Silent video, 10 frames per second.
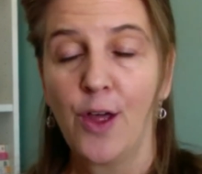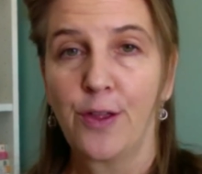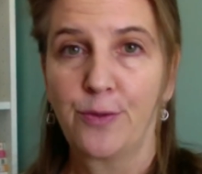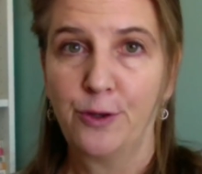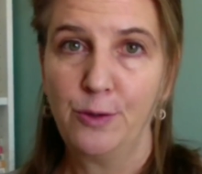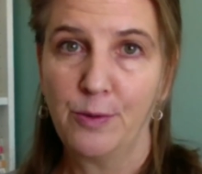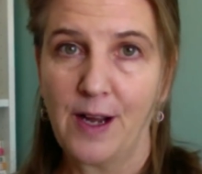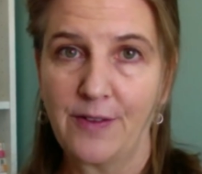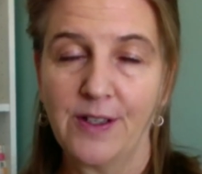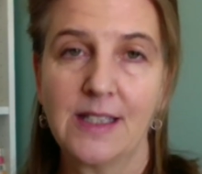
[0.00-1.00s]
through
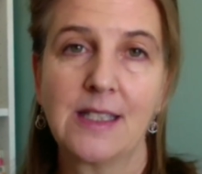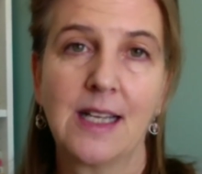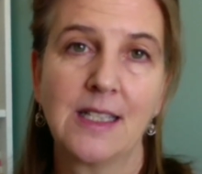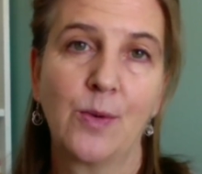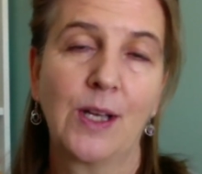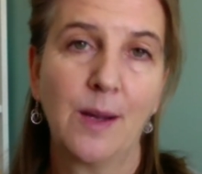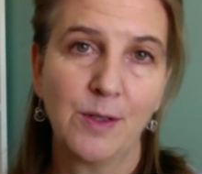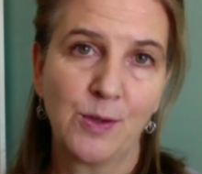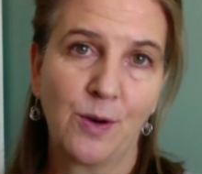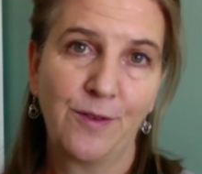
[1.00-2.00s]
breakfast until we come
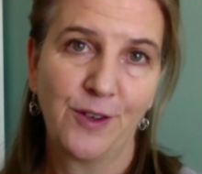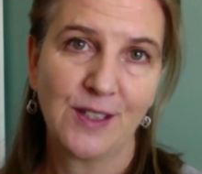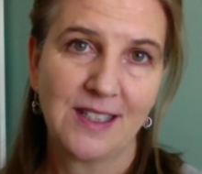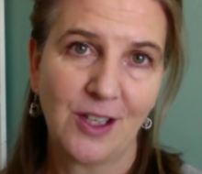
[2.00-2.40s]
into our first